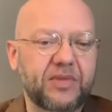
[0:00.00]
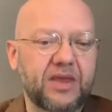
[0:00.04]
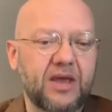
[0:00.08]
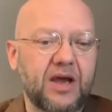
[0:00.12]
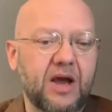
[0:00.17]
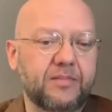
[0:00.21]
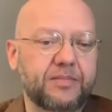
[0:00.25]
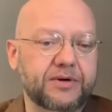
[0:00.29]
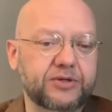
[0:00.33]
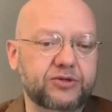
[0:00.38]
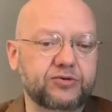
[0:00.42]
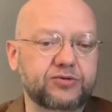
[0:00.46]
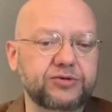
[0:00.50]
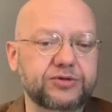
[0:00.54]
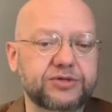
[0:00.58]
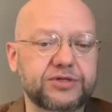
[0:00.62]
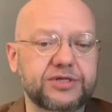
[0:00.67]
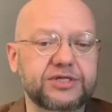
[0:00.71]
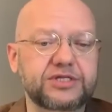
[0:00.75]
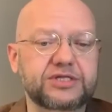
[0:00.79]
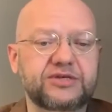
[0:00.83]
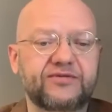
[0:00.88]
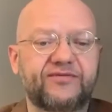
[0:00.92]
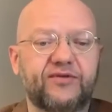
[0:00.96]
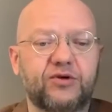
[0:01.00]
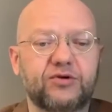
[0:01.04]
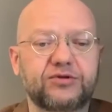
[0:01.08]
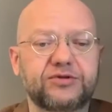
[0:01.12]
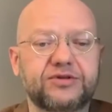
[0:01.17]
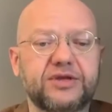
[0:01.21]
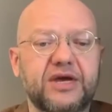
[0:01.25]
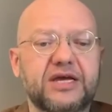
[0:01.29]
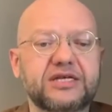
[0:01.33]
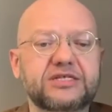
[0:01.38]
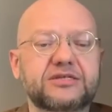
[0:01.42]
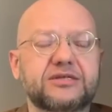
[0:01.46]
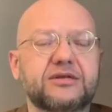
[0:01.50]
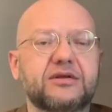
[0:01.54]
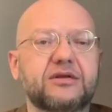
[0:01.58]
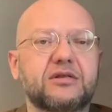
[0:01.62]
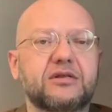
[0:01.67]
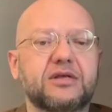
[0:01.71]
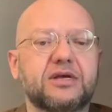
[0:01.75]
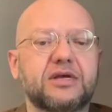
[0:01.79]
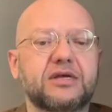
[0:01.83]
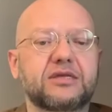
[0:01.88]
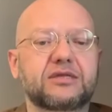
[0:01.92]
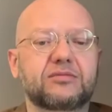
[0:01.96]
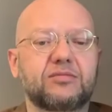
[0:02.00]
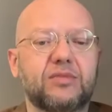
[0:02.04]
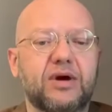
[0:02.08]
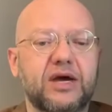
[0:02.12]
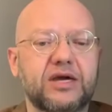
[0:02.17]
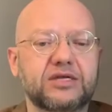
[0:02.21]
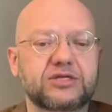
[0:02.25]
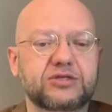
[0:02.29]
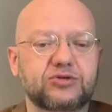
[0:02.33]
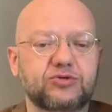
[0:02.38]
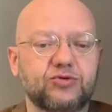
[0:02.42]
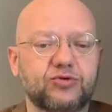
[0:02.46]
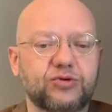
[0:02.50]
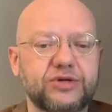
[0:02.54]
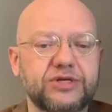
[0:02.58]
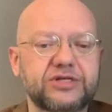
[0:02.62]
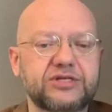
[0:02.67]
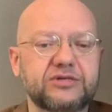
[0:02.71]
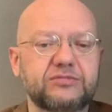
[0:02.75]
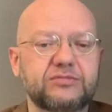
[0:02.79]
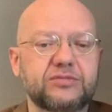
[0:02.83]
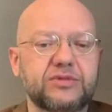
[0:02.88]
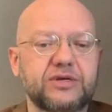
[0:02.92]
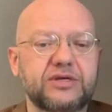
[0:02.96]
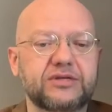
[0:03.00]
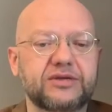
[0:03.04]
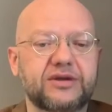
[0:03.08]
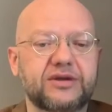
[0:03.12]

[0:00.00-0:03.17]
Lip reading: Opportunities for industrial and MICE tourism in